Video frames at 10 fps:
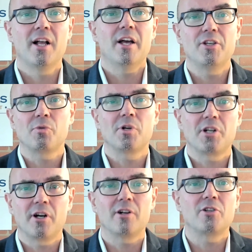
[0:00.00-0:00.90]
is a
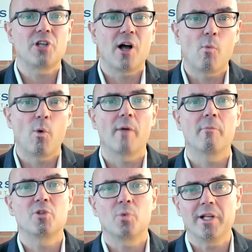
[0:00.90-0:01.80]
return somewhere
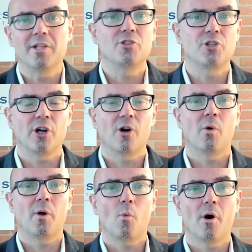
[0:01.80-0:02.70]
between
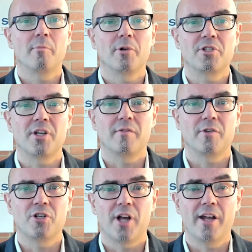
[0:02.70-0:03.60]
0 and 1%
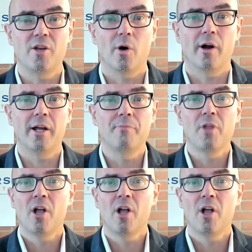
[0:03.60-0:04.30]
for January,